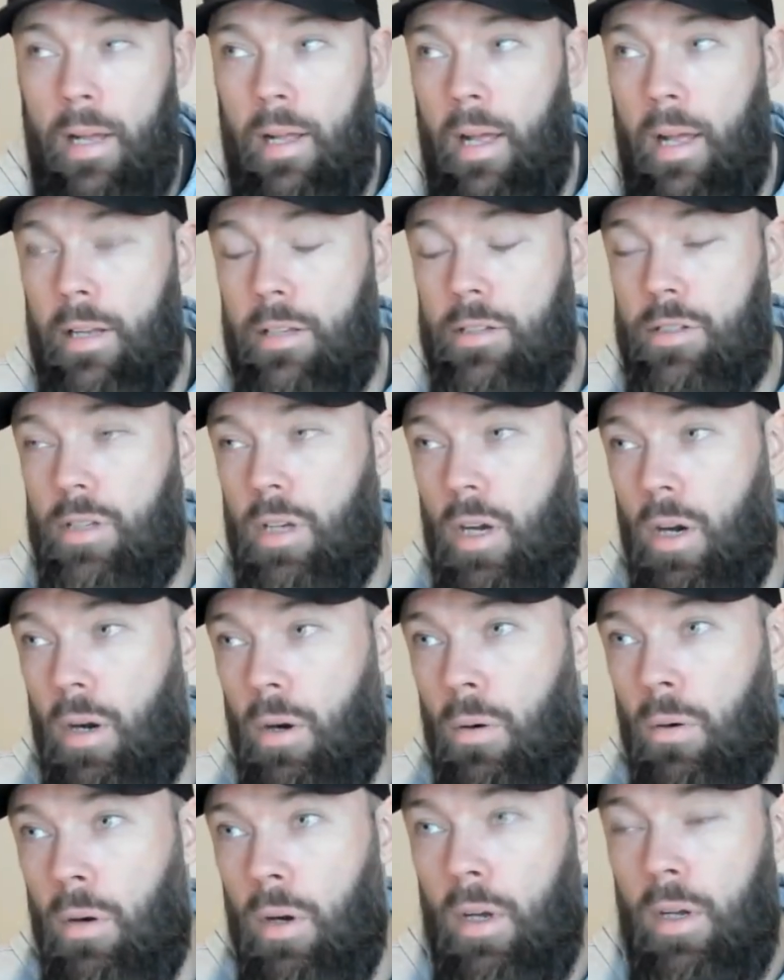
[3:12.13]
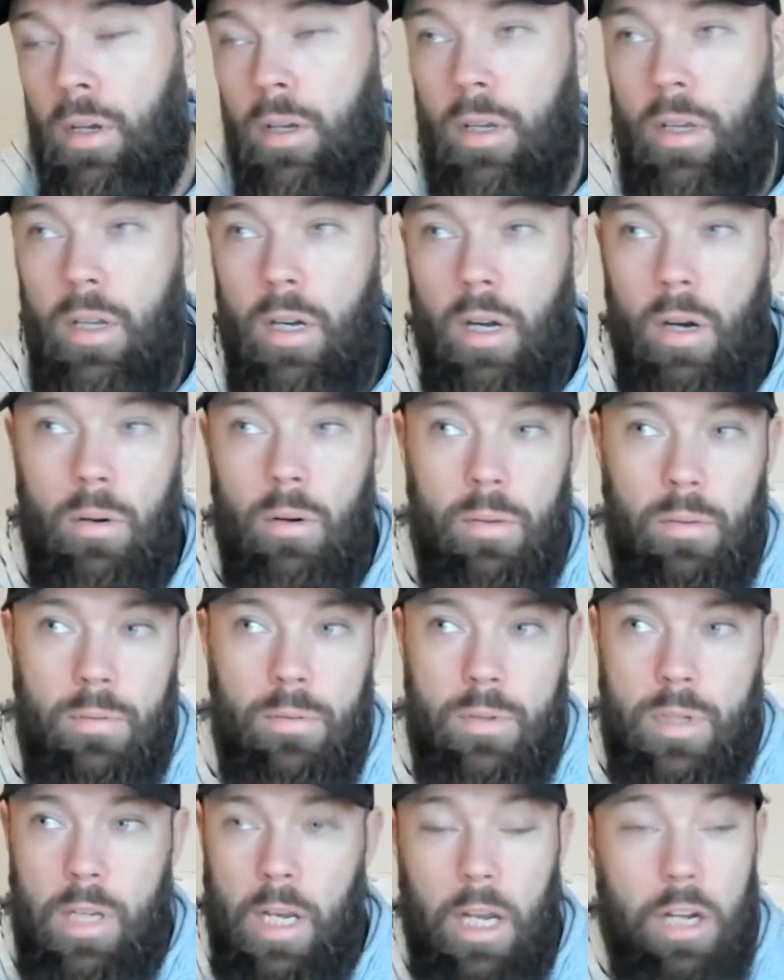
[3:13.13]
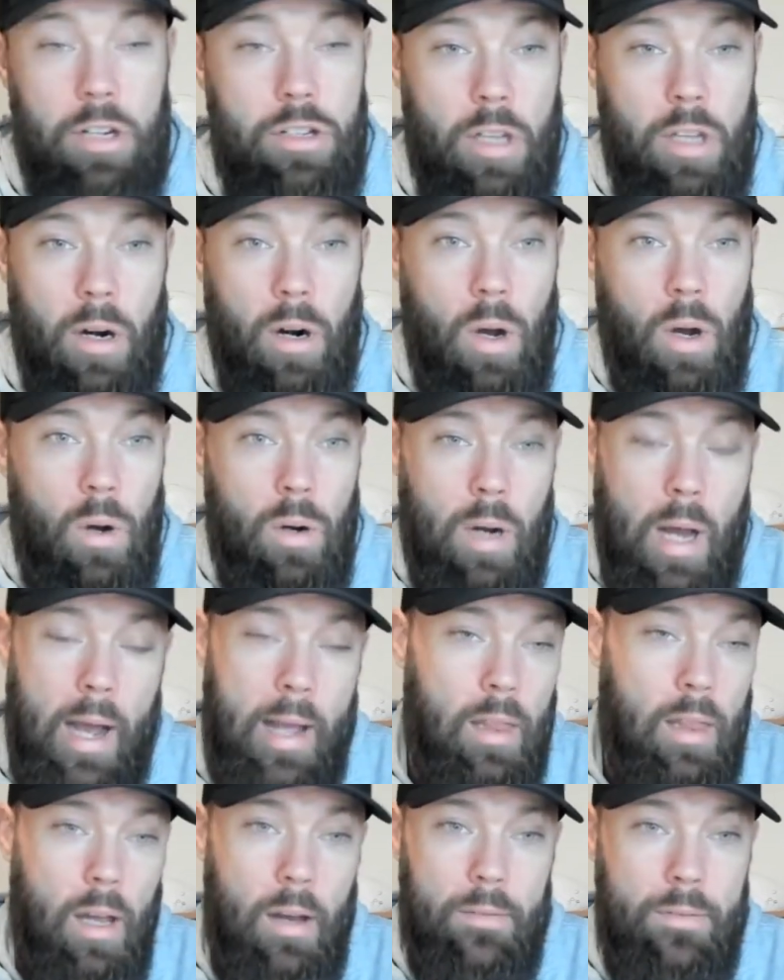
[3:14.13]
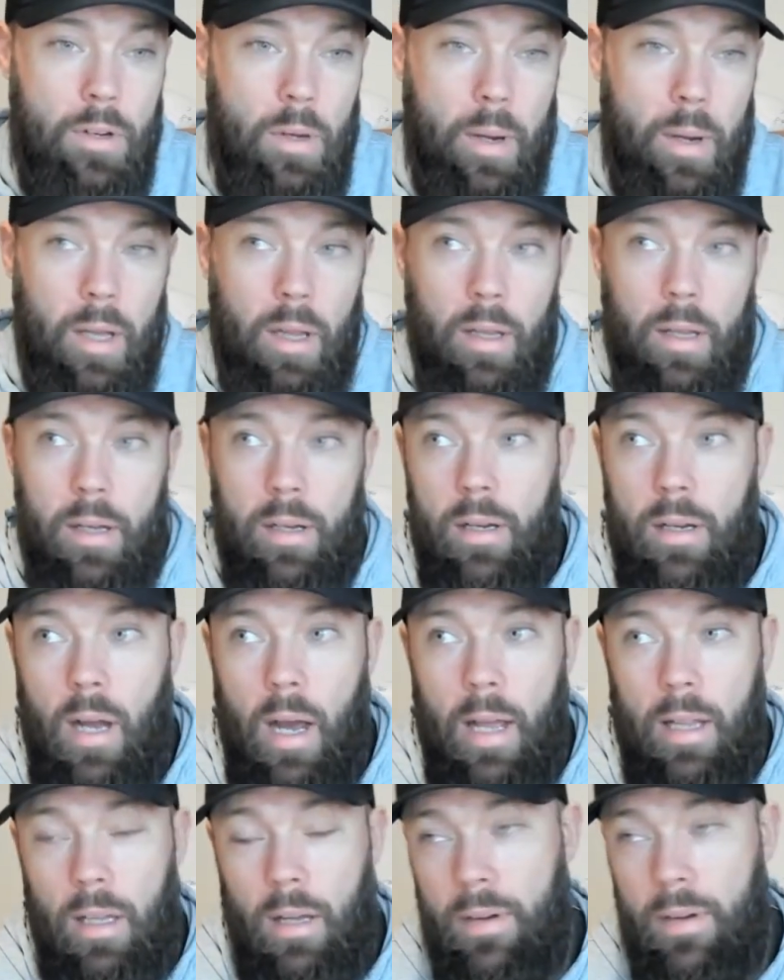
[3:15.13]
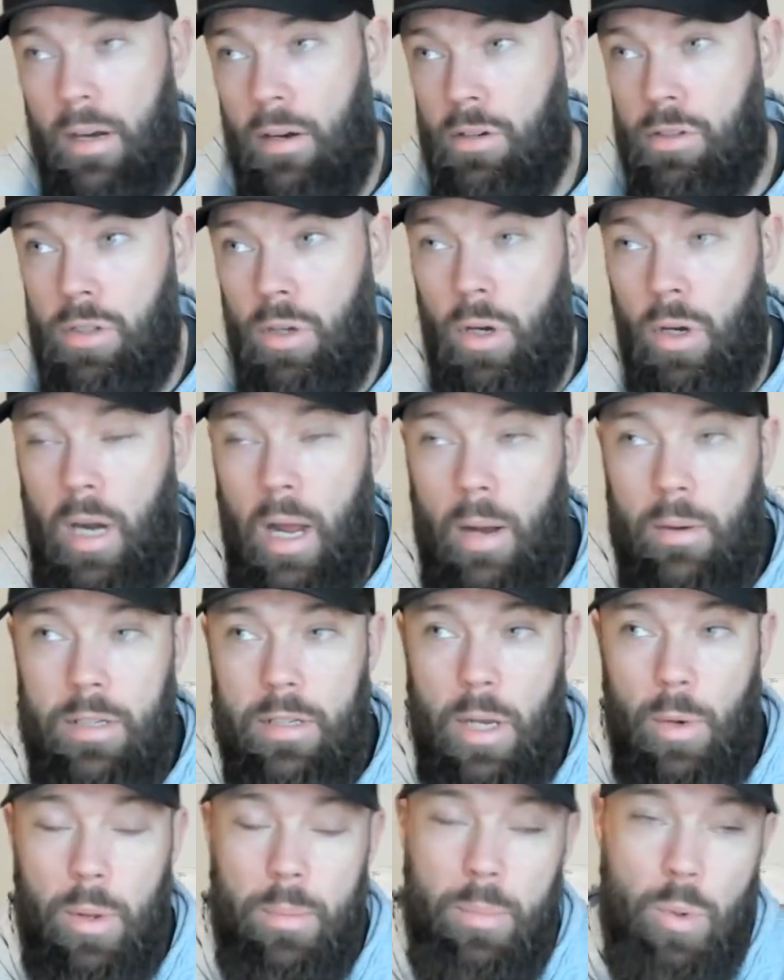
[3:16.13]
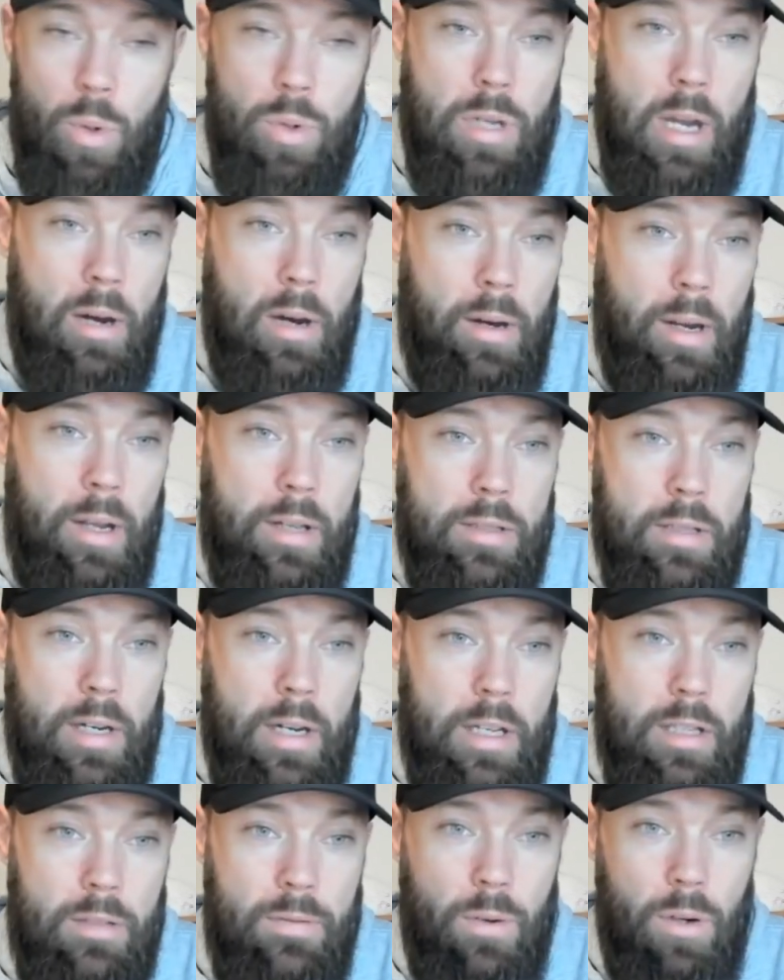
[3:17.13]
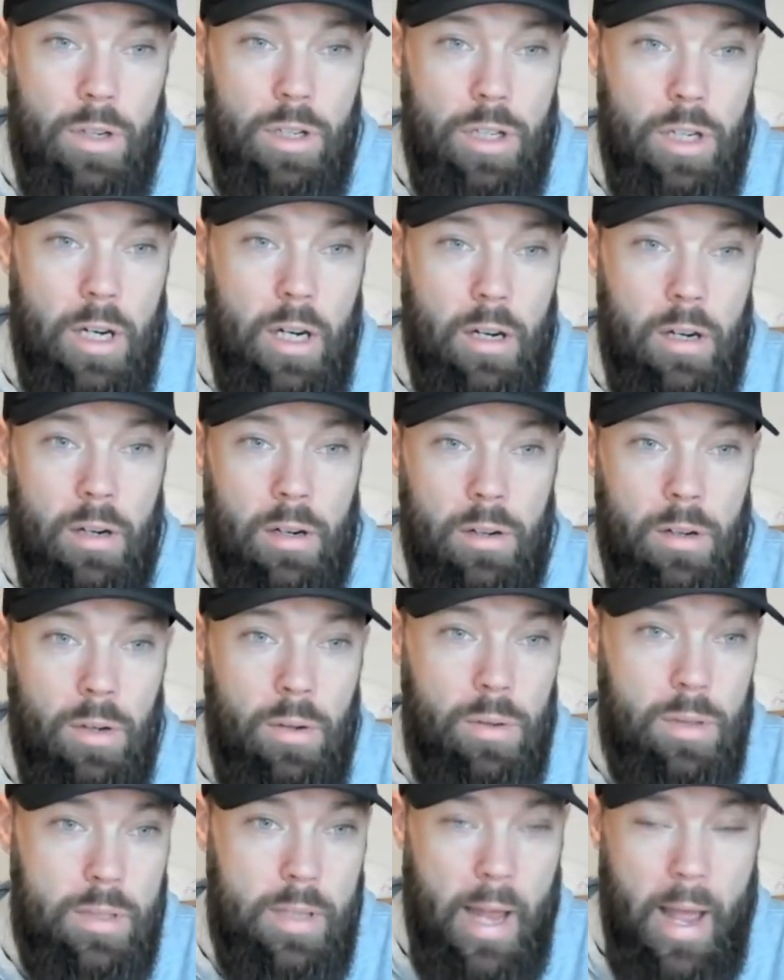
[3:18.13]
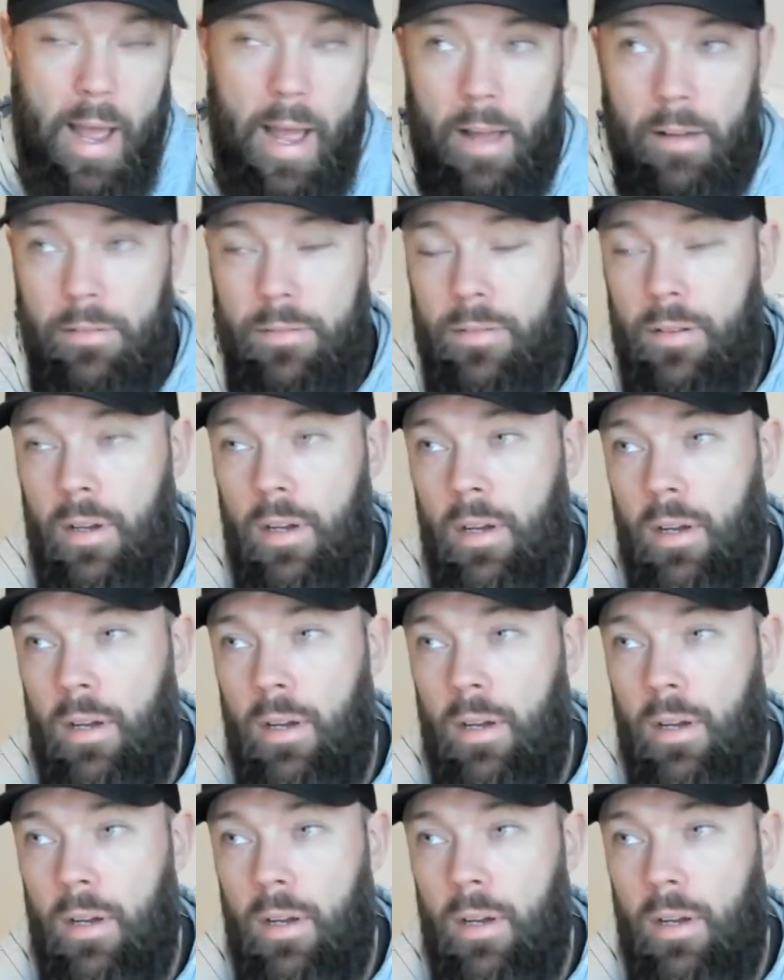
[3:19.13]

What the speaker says: And so, you know, to each their own. I love New England. I loved Arizona. I was there with Bruce Arians in his first year, new staff.